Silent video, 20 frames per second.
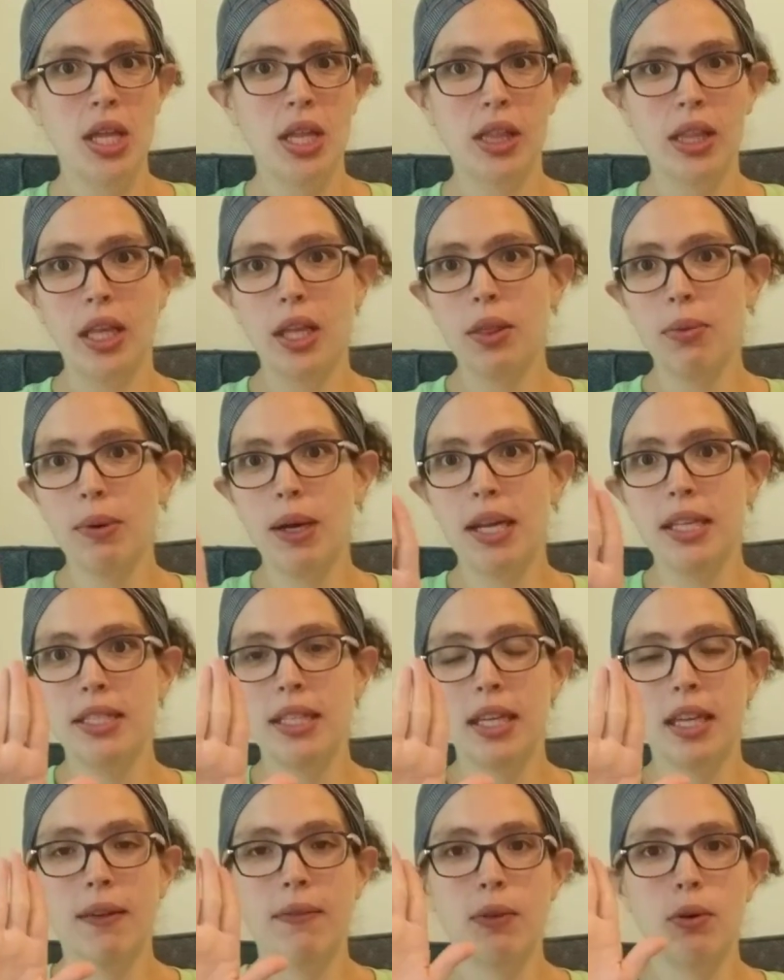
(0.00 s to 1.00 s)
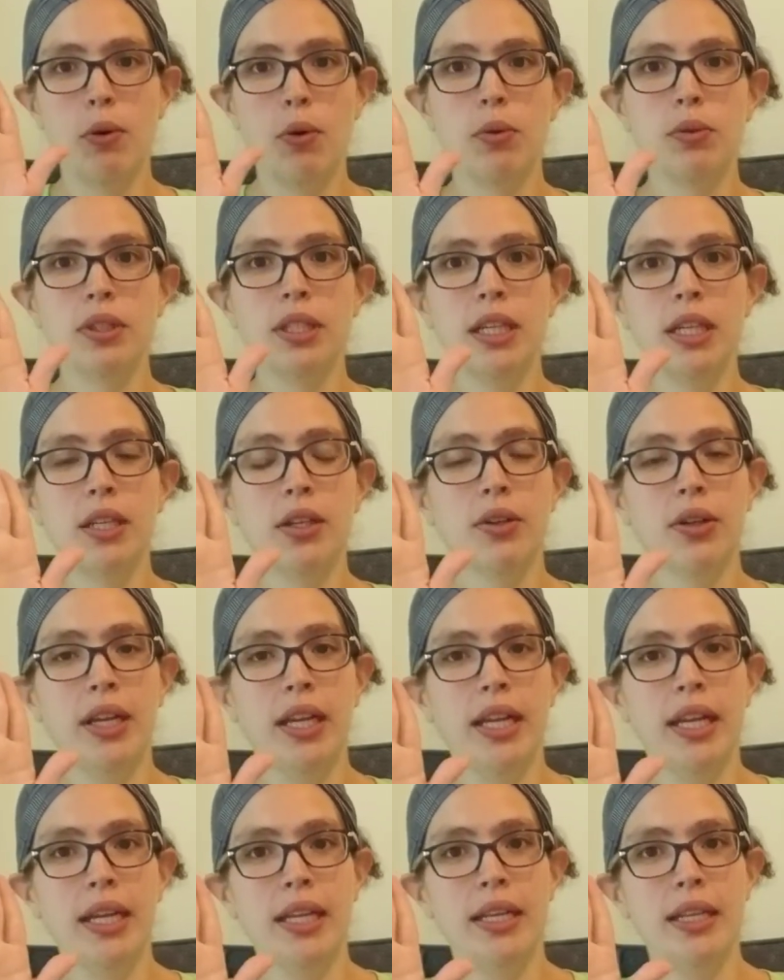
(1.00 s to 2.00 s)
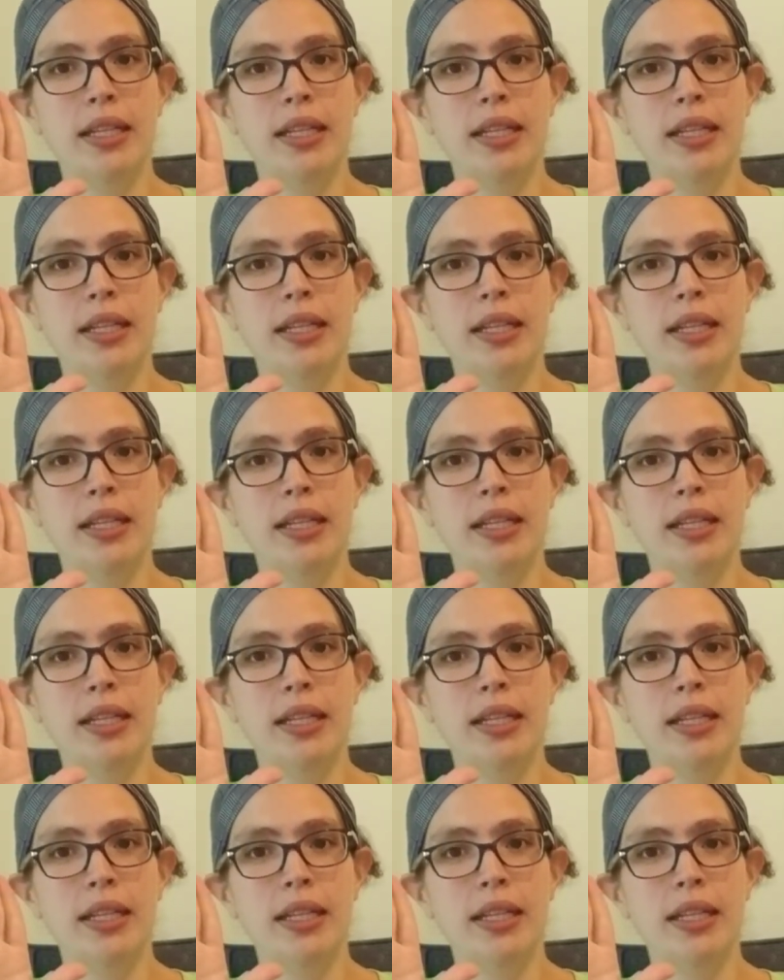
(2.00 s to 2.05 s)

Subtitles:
lengthwise, like if you hold it in your hand,